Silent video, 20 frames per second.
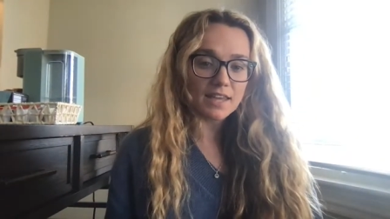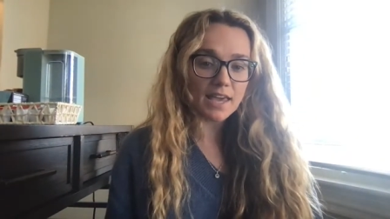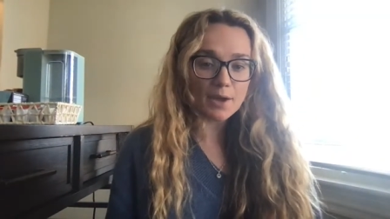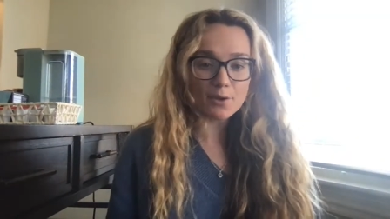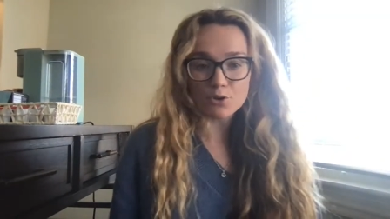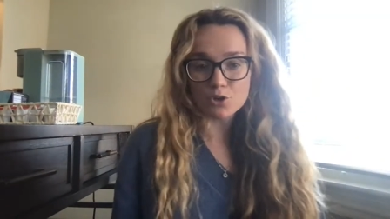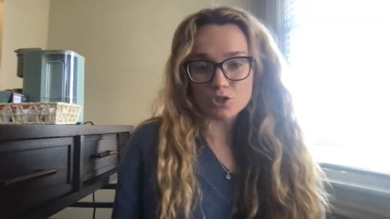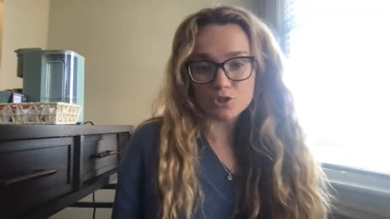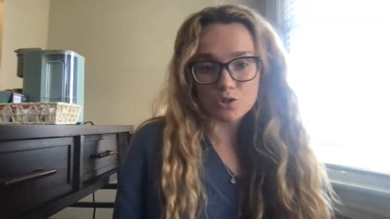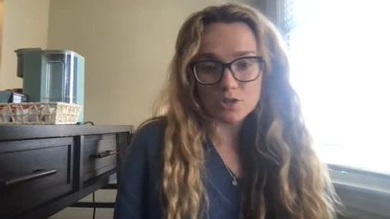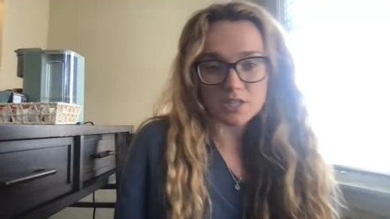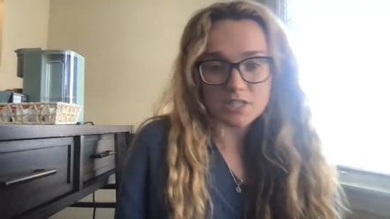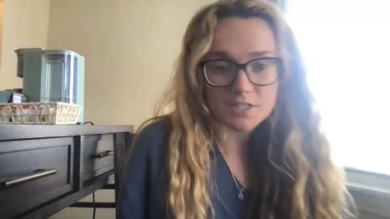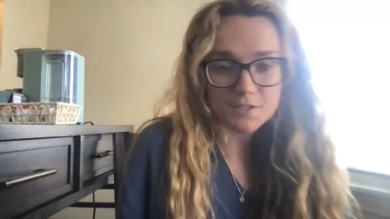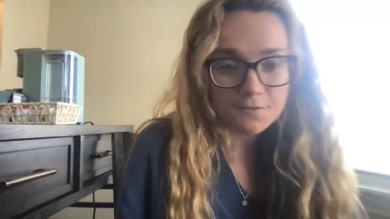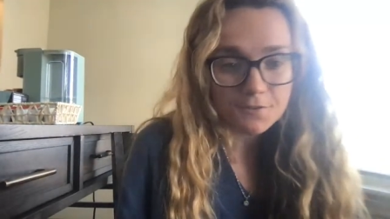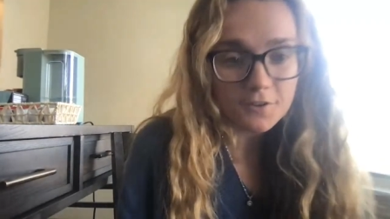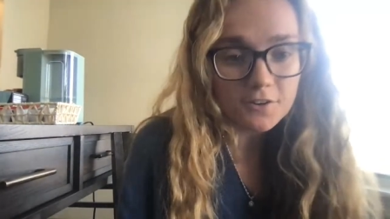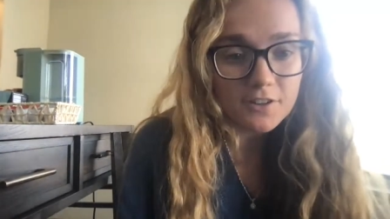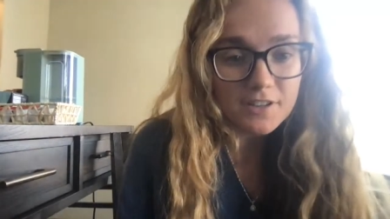
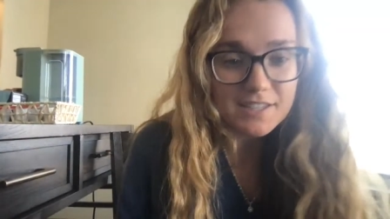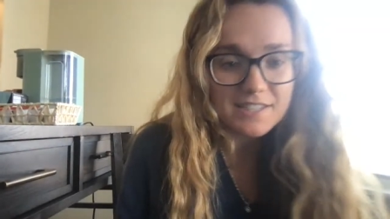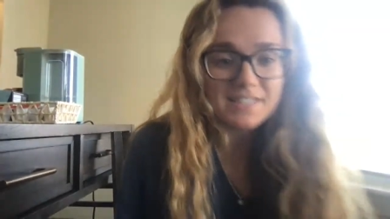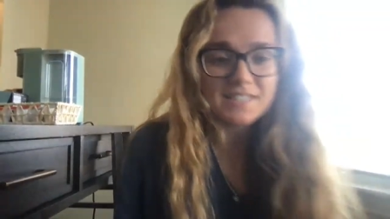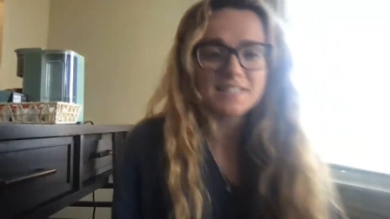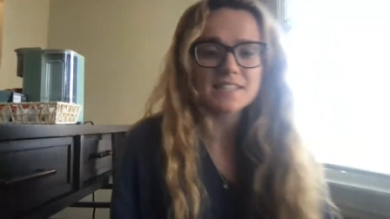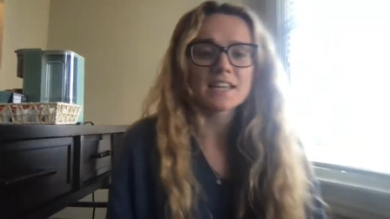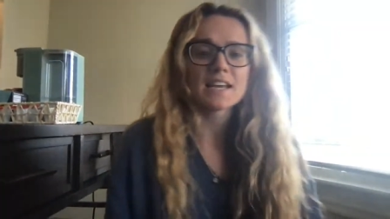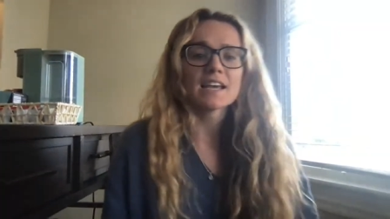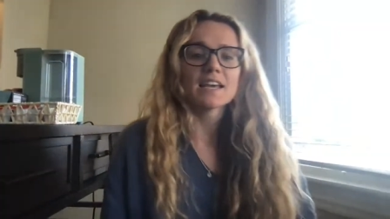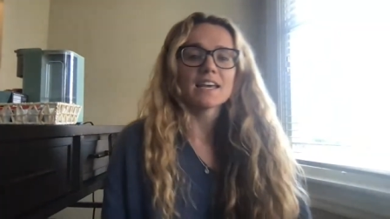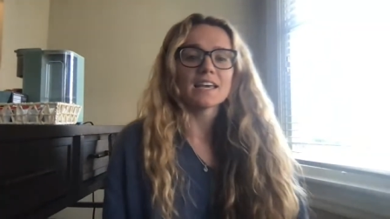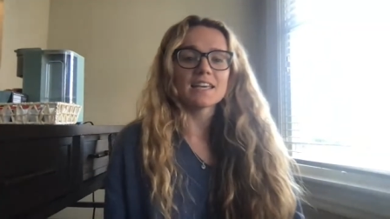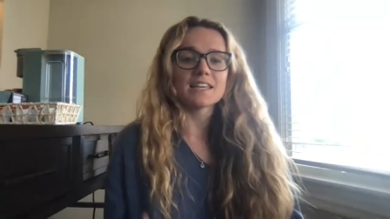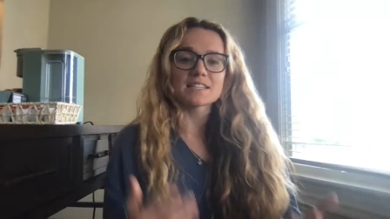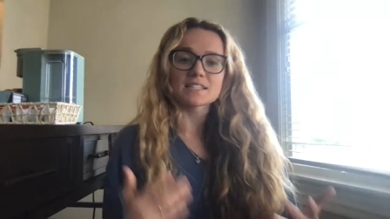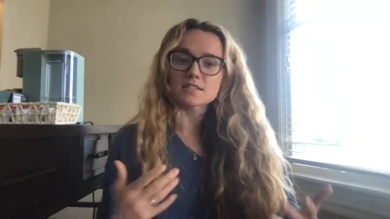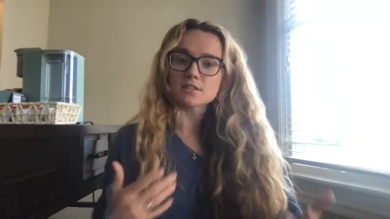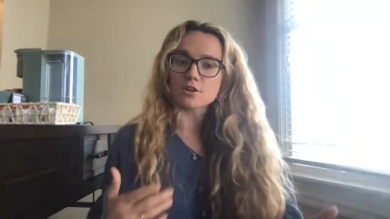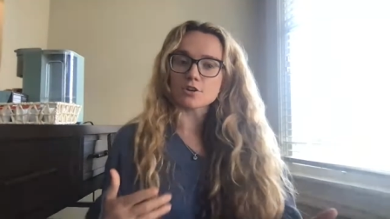countertransference
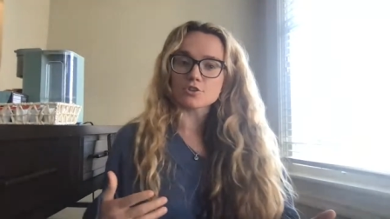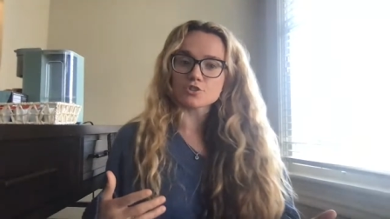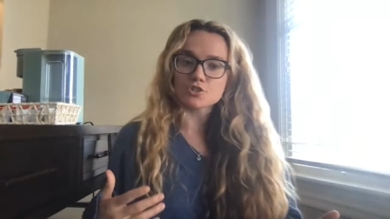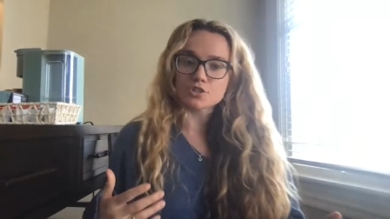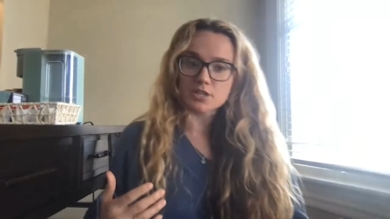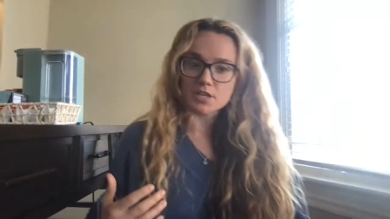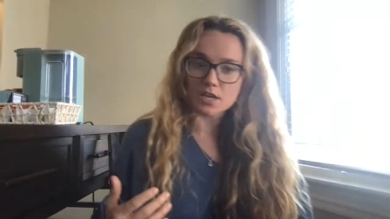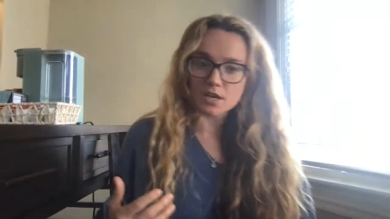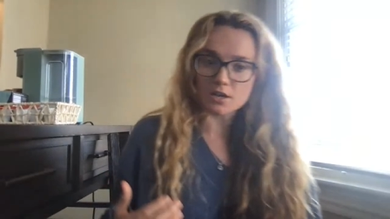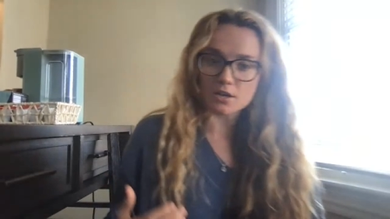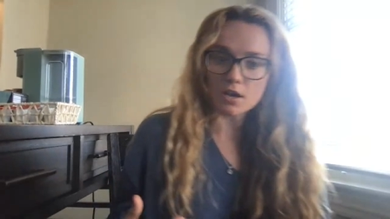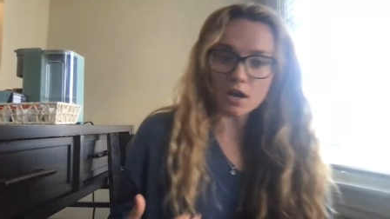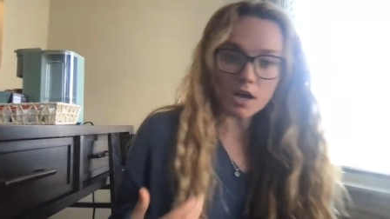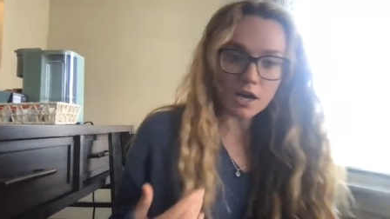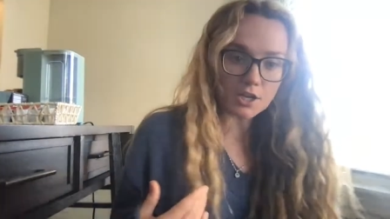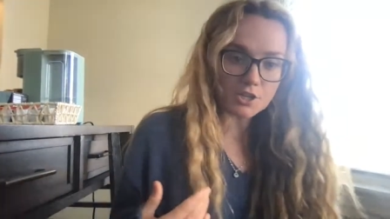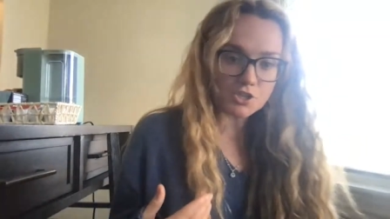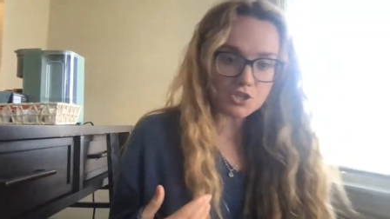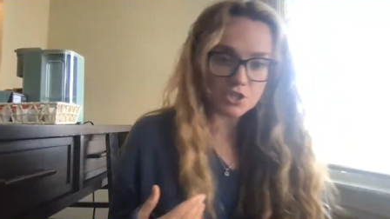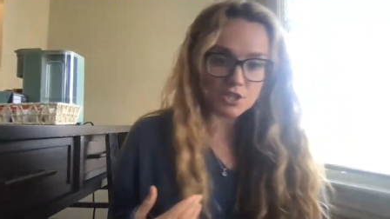is largely
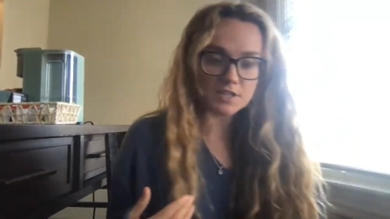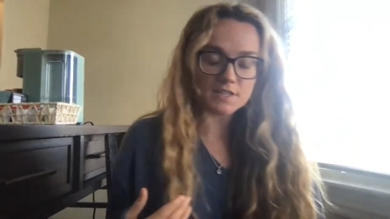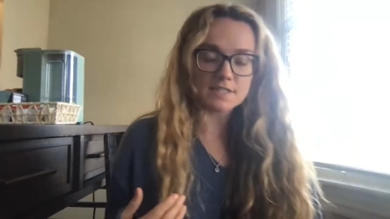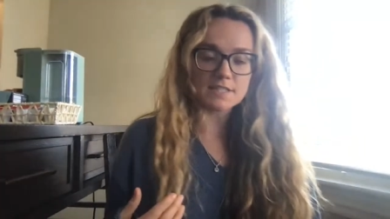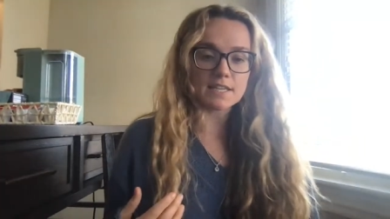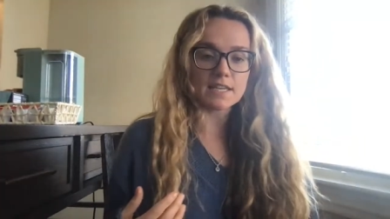unconscious,